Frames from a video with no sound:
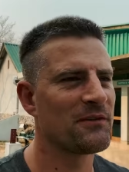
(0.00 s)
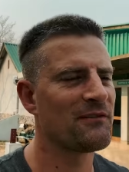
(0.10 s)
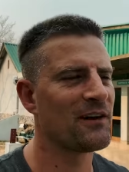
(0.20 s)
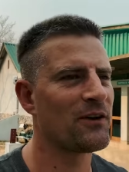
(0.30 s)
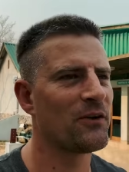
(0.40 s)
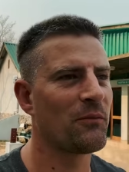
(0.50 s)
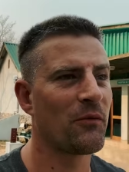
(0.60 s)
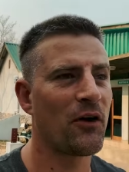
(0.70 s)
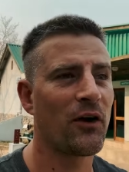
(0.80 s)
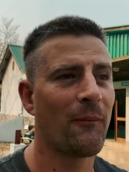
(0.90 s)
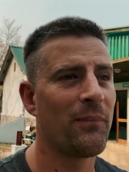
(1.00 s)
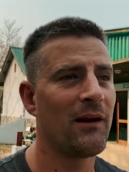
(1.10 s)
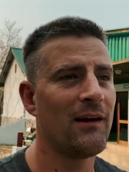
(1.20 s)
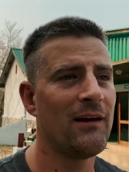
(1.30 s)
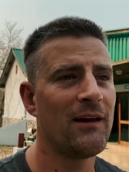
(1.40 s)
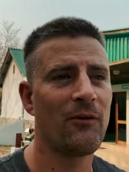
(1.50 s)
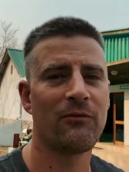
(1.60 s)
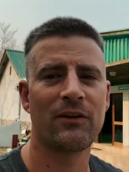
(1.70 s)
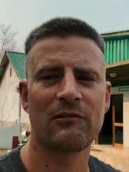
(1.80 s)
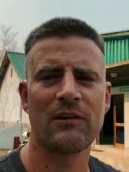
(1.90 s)
be really cool. I'm going completely
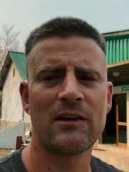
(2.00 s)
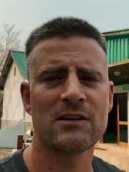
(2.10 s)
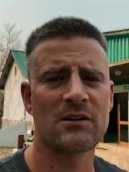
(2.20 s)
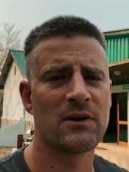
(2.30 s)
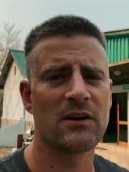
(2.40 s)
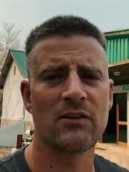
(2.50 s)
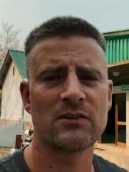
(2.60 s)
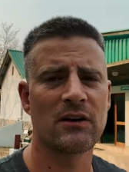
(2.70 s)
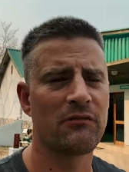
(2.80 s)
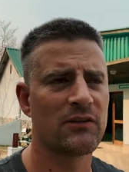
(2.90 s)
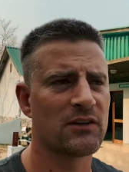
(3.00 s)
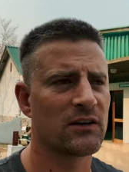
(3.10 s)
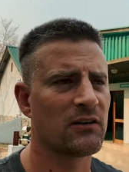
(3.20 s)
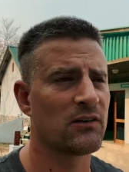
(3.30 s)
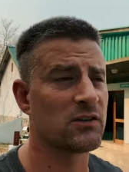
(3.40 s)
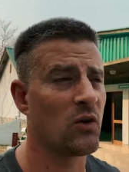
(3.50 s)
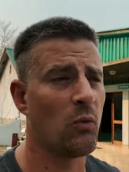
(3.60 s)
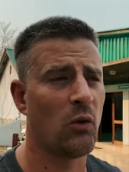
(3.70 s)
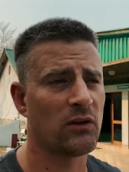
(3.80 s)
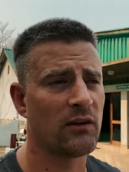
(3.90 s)
off the grid. There's gonna be no cell phone signal, there's no
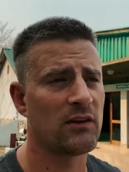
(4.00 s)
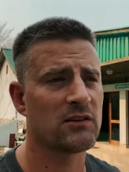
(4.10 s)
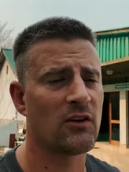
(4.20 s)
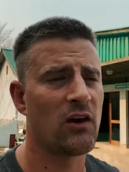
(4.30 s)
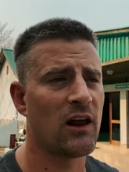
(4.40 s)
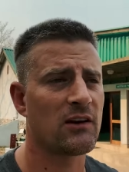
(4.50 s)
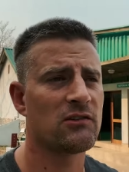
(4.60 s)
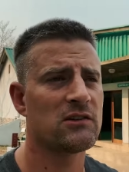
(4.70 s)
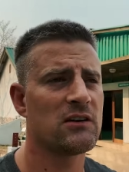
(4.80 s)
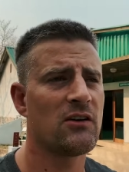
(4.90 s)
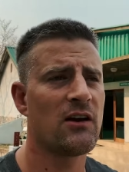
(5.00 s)
water, there's no electricity or